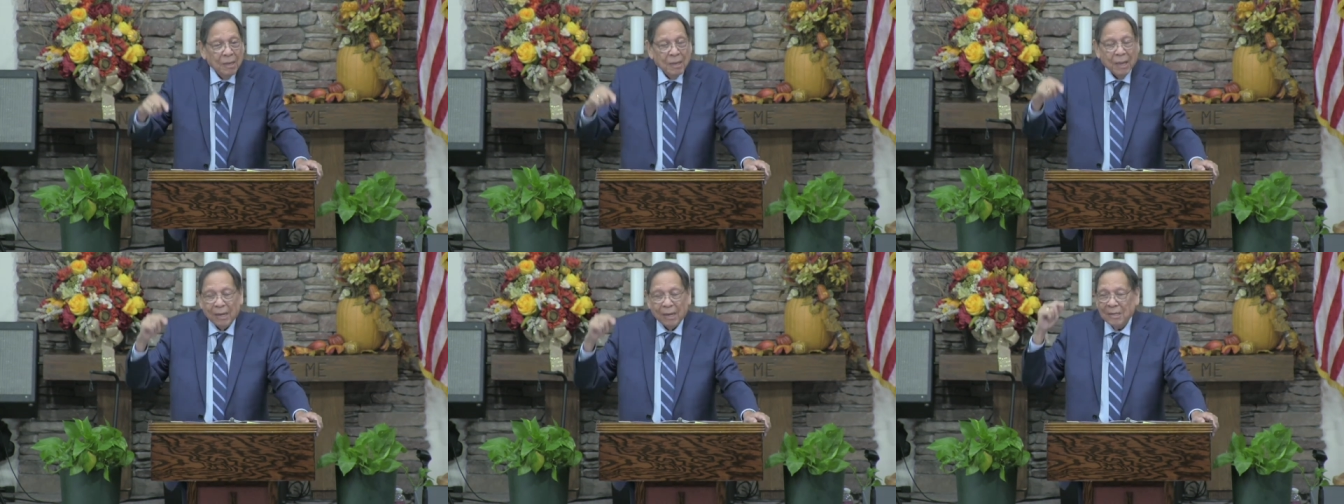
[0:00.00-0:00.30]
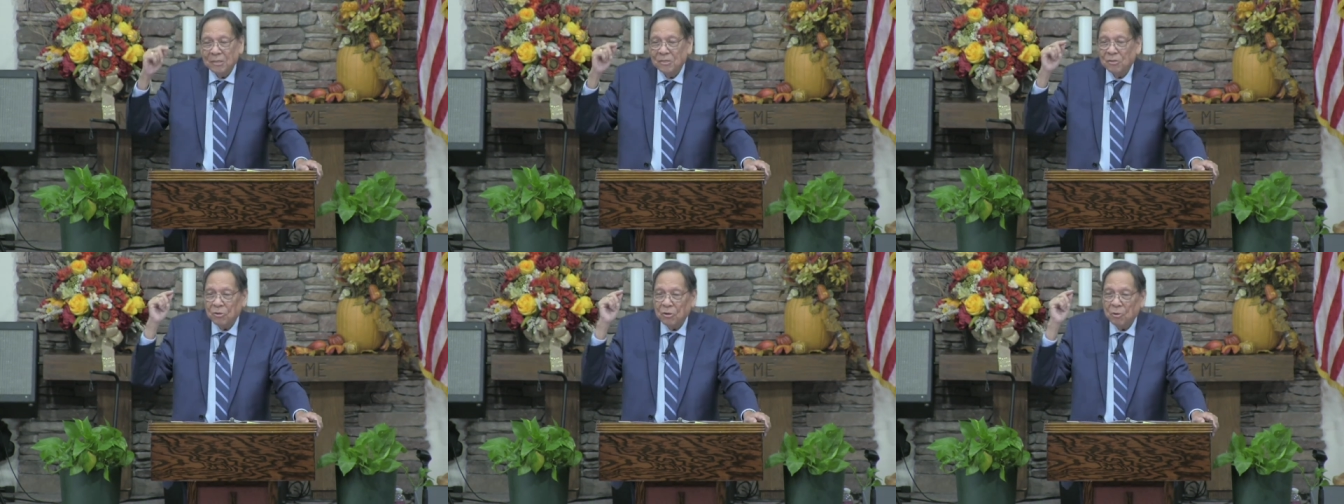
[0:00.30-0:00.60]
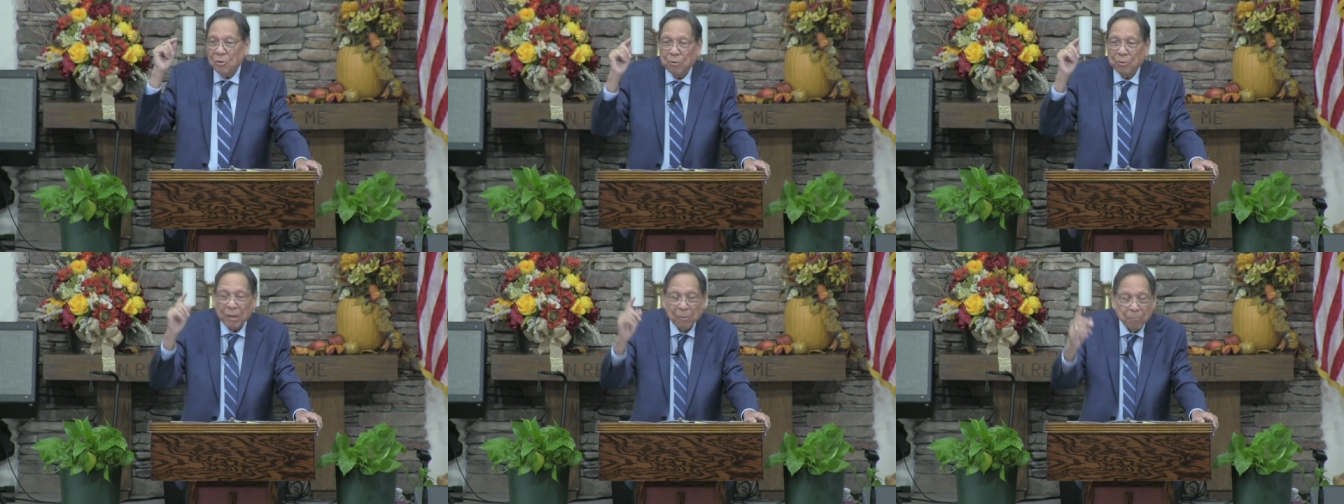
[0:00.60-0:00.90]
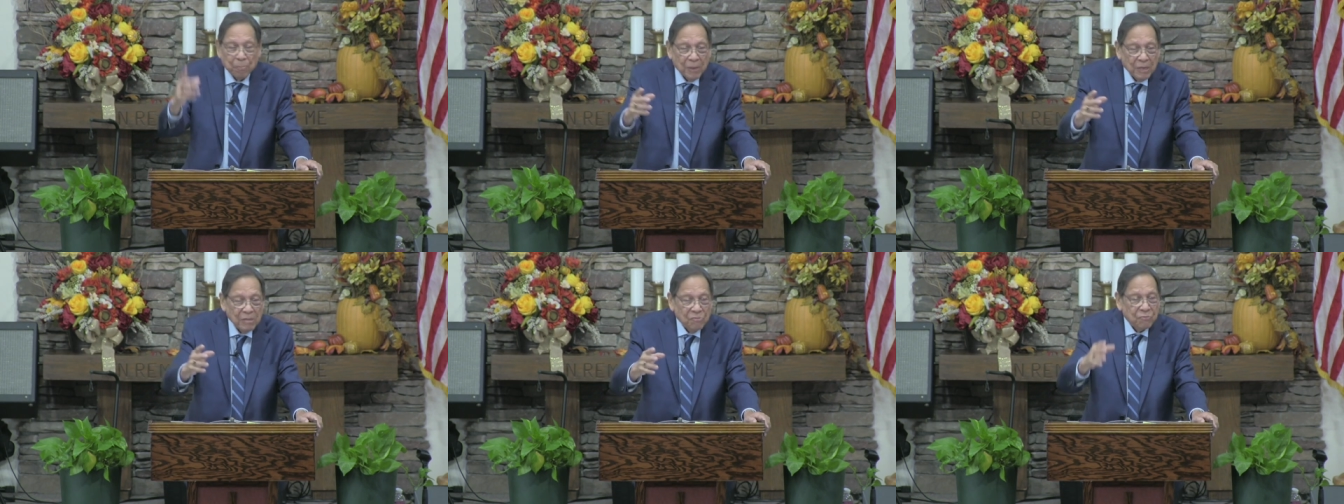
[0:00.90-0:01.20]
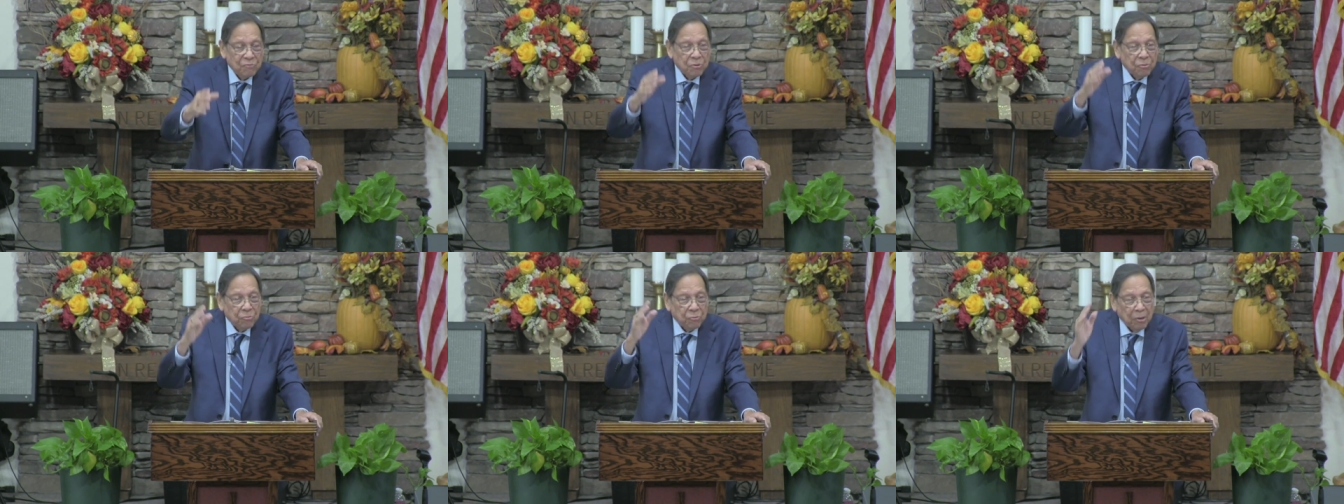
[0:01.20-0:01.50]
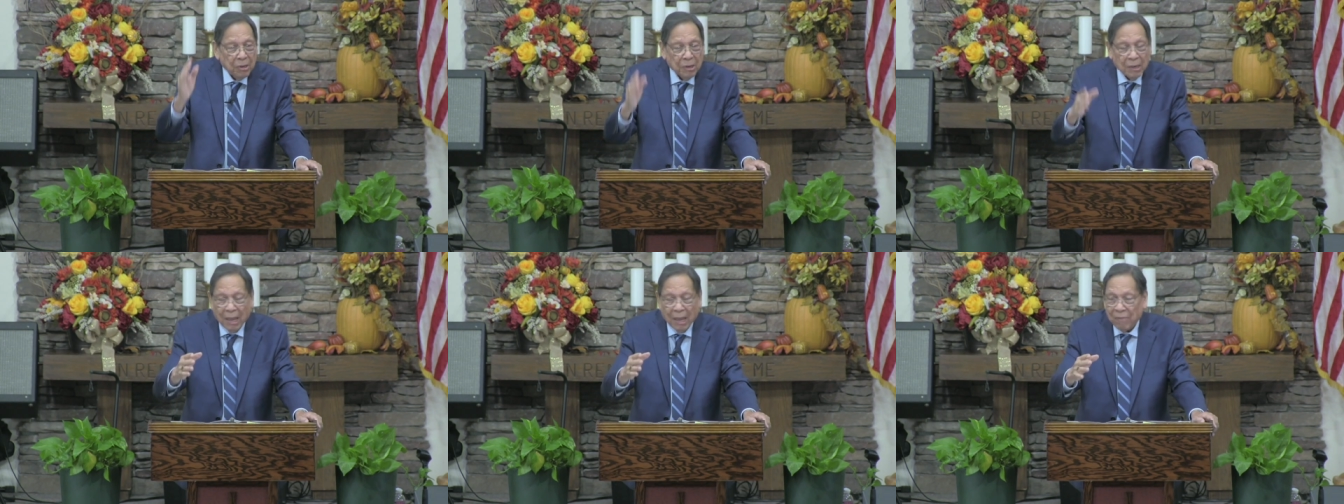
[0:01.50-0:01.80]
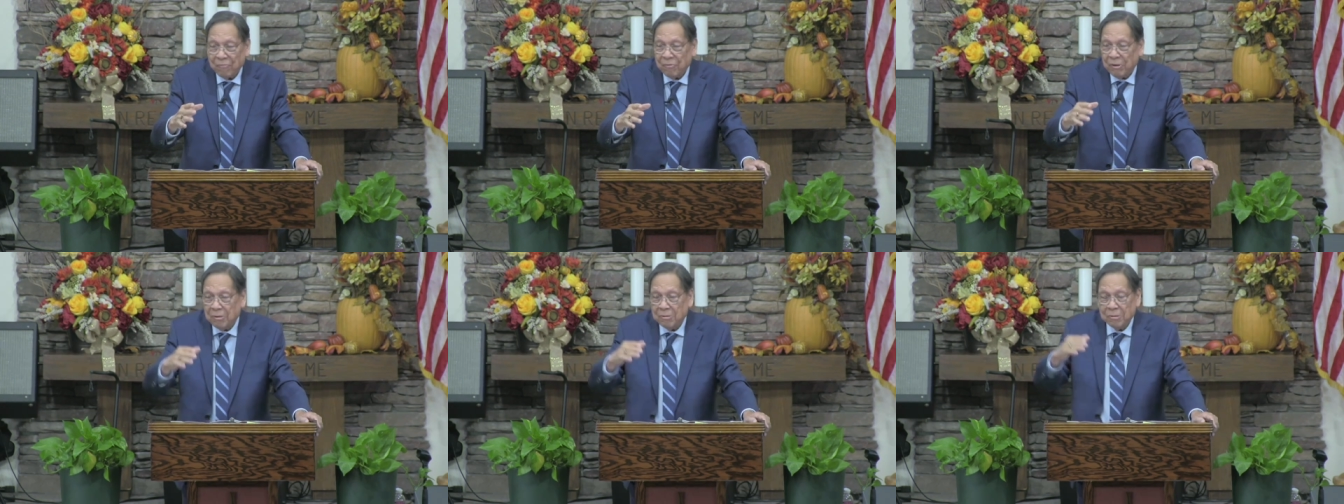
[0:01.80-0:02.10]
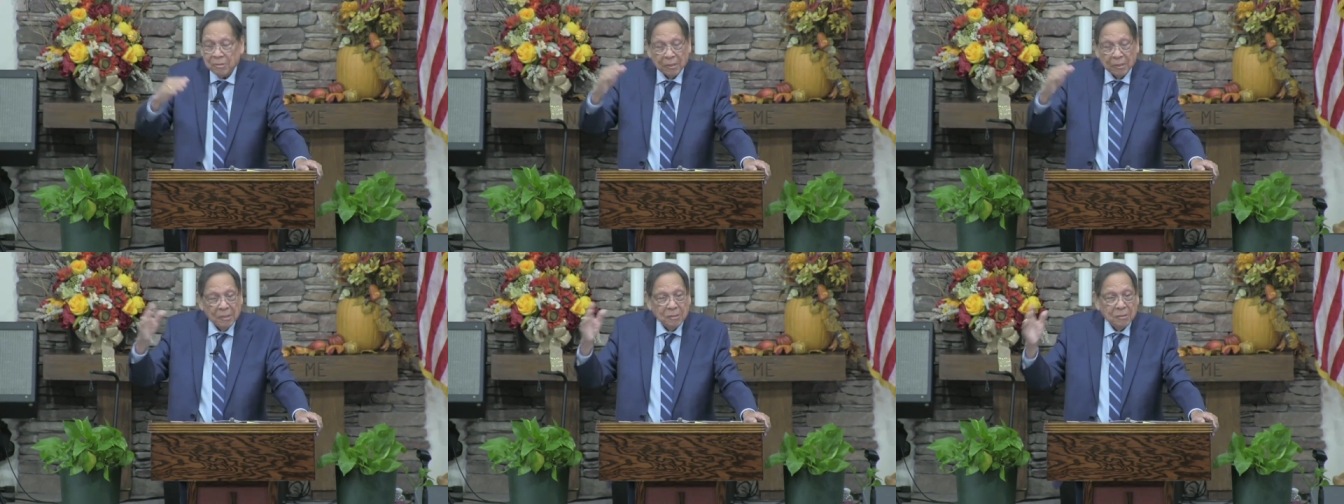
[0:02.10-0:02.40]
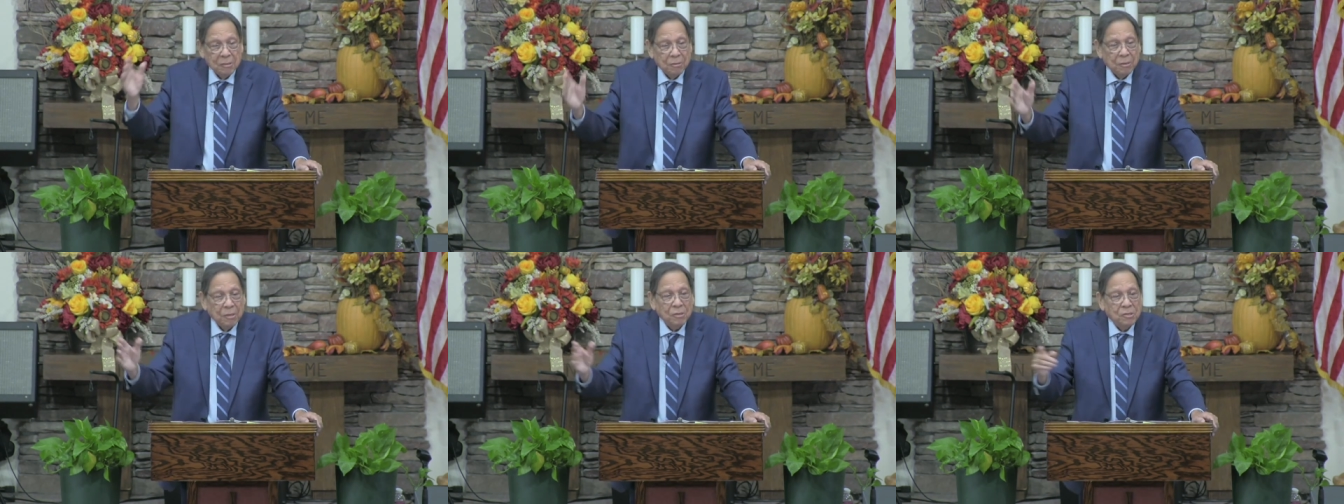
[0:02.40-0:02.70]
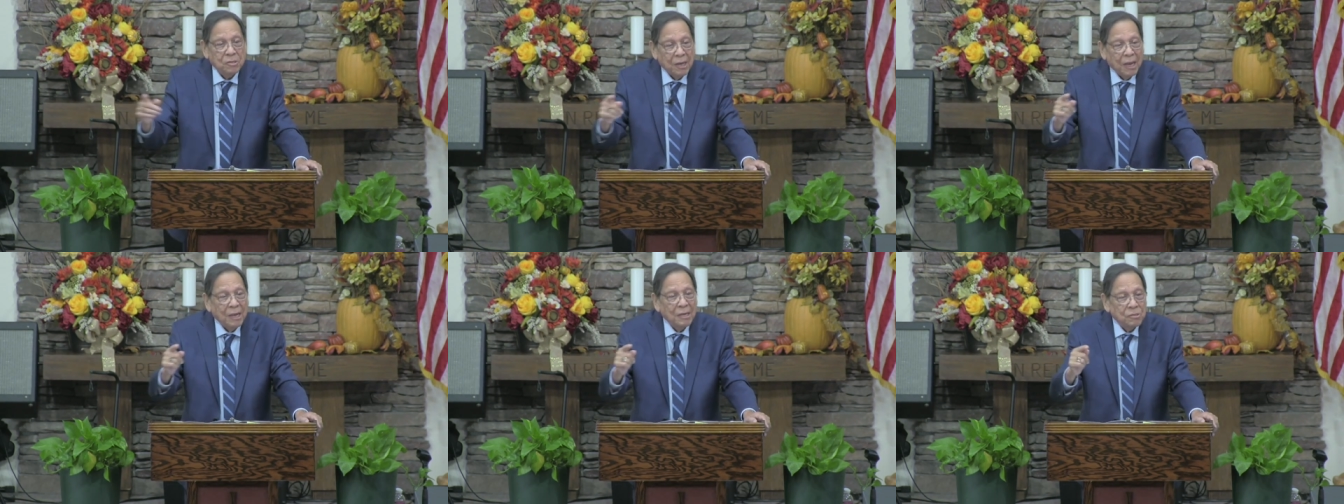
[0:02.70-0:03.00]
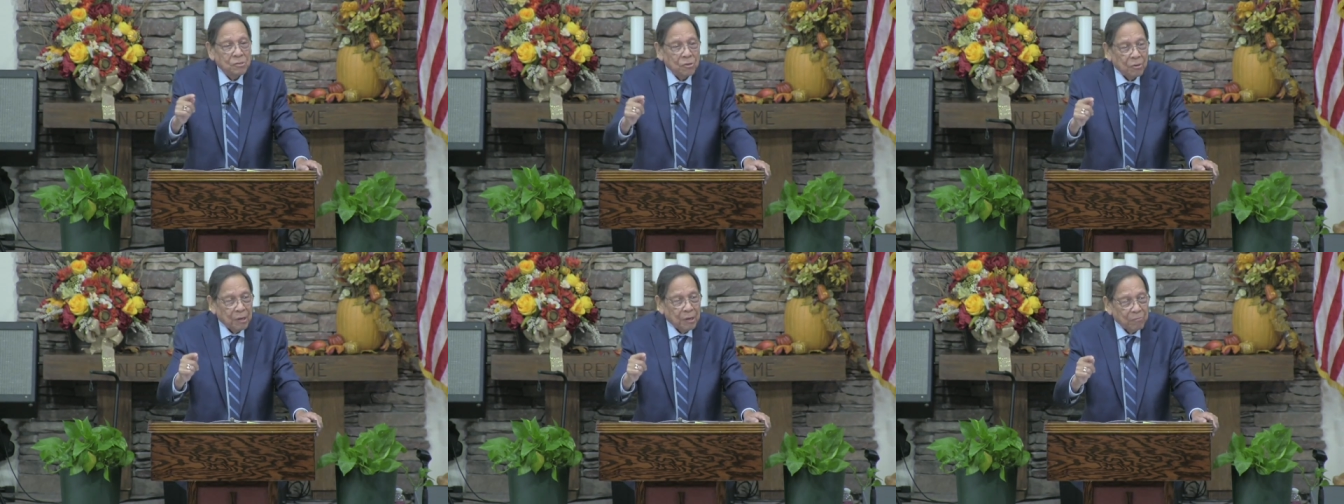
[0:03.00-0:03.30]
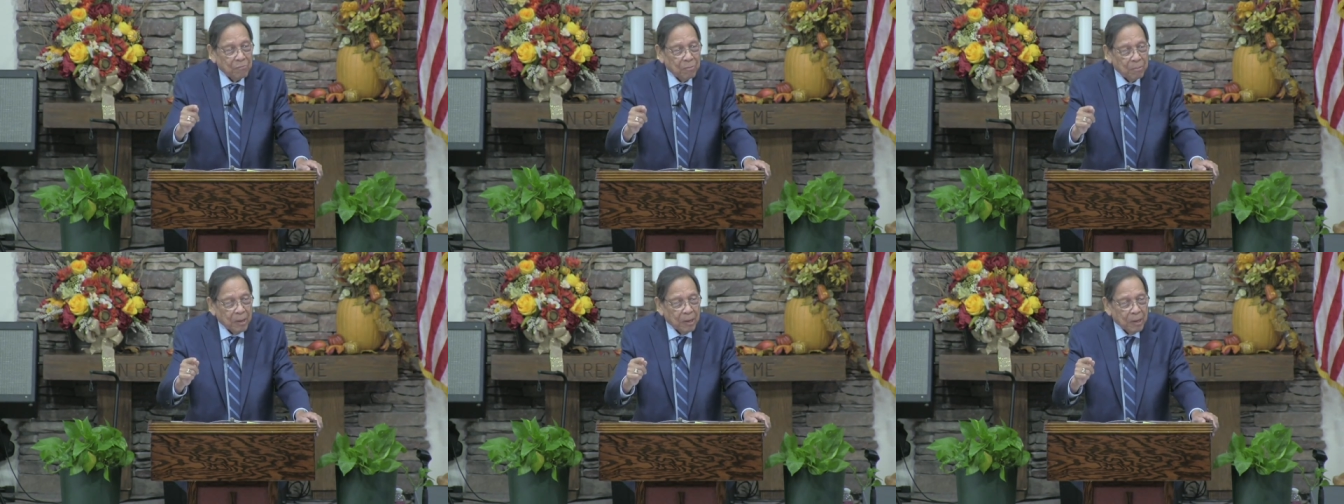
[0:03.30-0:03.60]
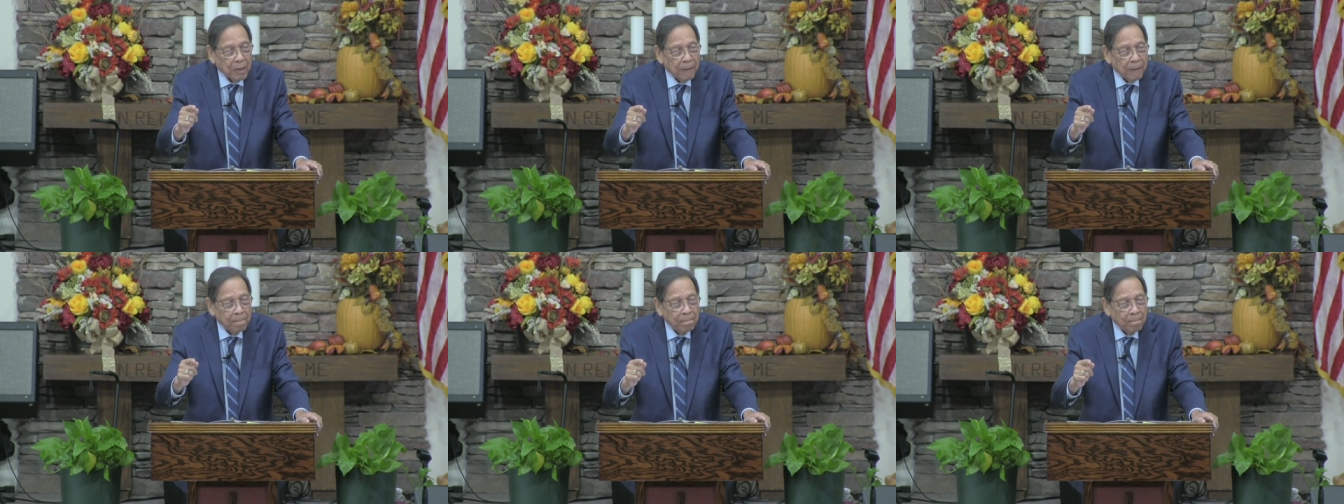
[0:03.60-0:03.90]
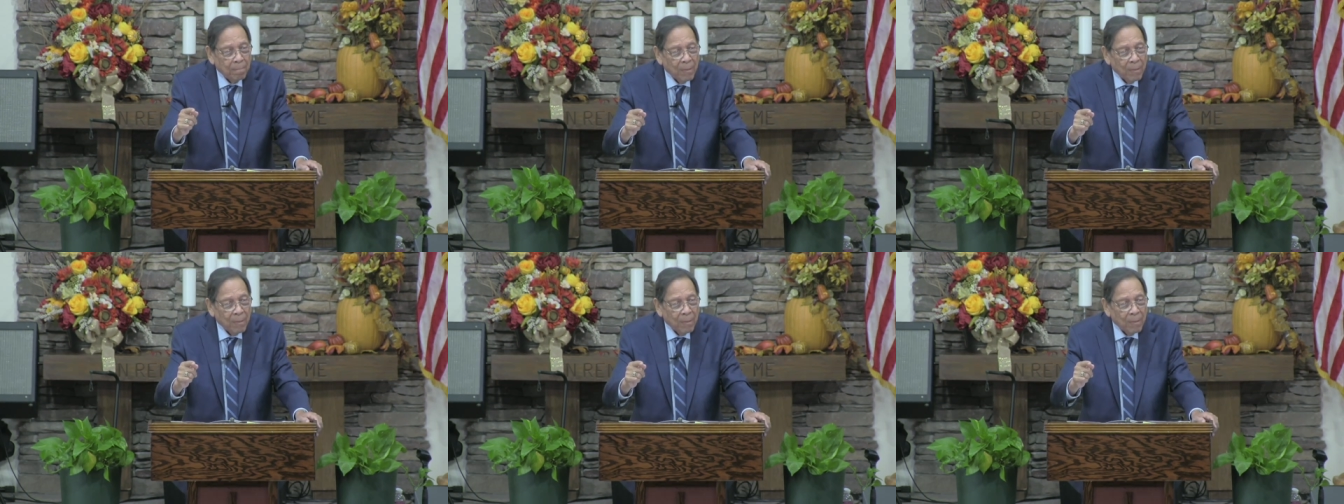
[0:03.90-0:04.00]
and he's going to bring peace for three and a half years, and he's going to change on everybody.